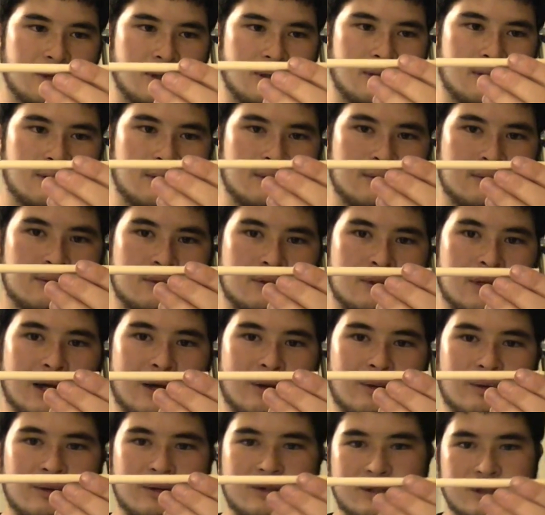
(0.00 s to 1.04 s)
a
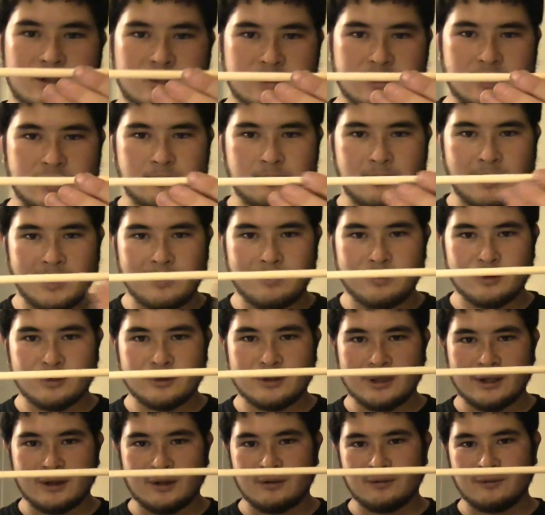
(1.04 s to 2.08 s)
dowel, this is a poplar
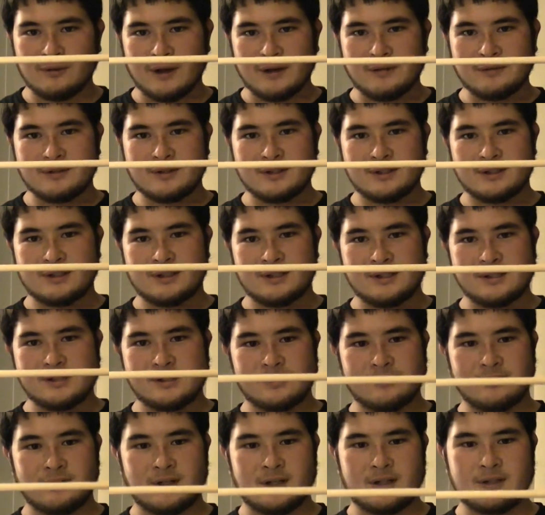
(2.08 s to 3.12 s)
dowel, 5 16
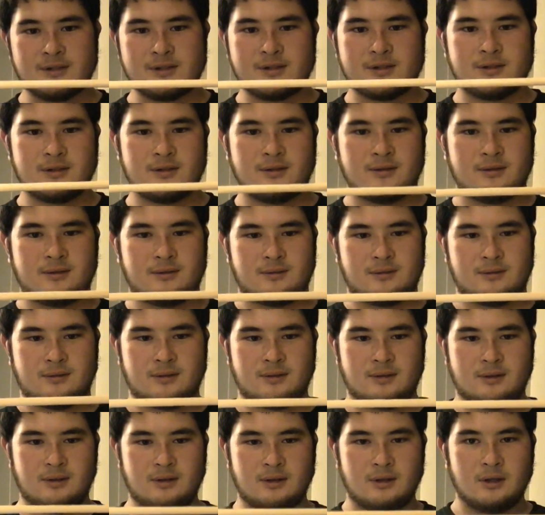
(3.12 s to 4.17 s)
of an inch.
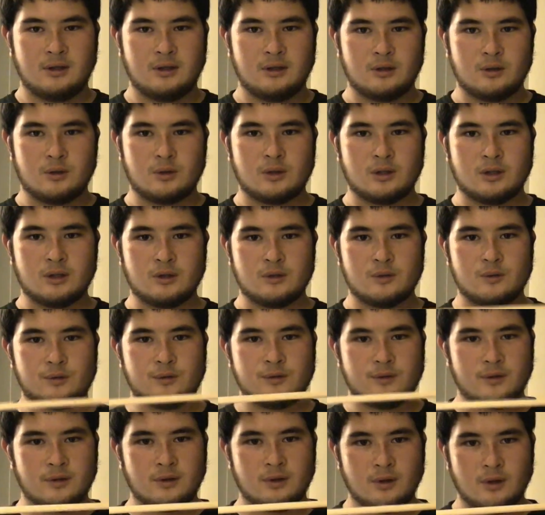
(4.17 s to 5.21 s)
You can
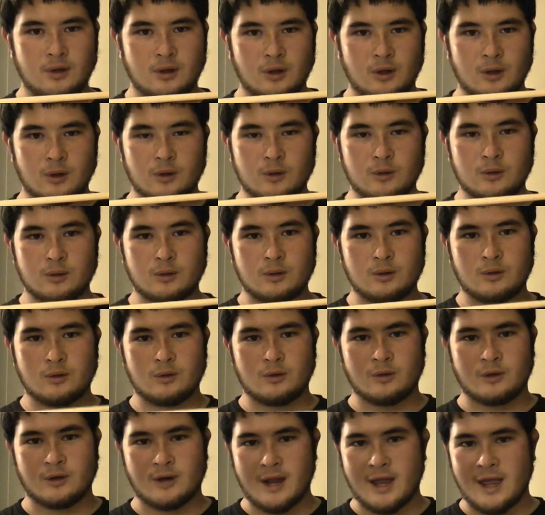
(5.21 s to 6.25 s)
use oak
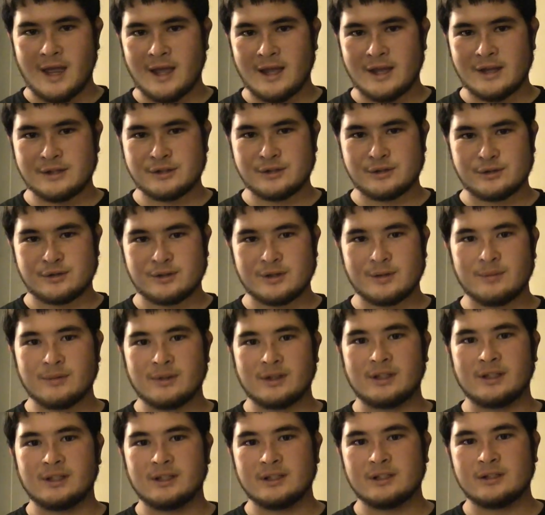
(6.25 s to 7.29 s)
or ash or
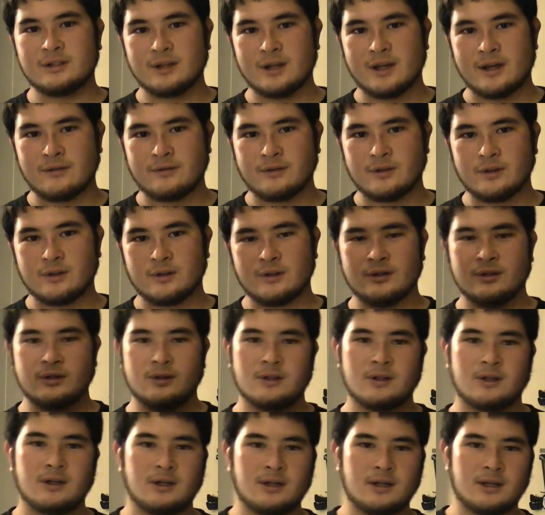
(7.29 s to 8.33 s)
something a little heavier
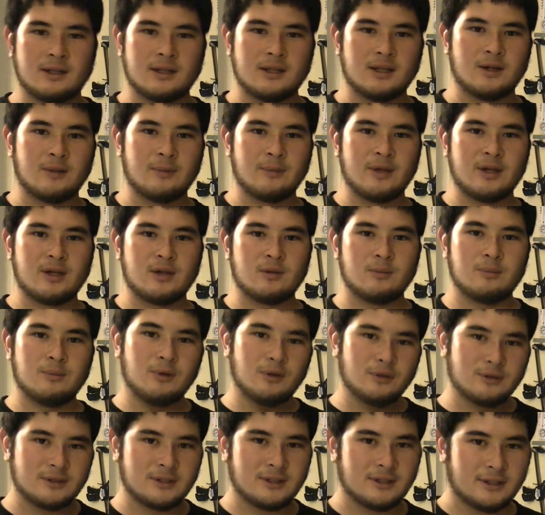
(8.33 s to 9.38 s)
now that'll make your
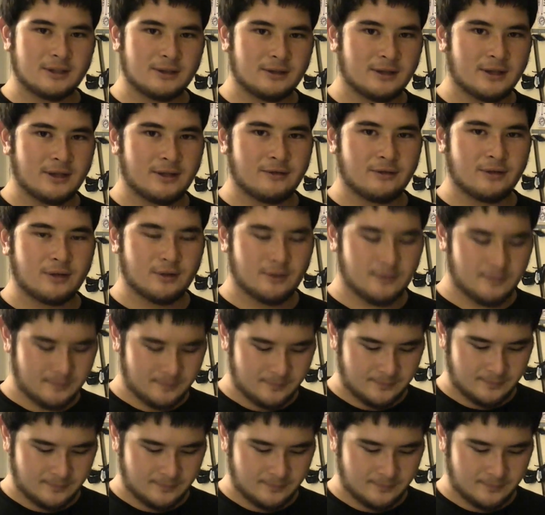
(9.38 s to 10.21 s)
bolts a little heavier.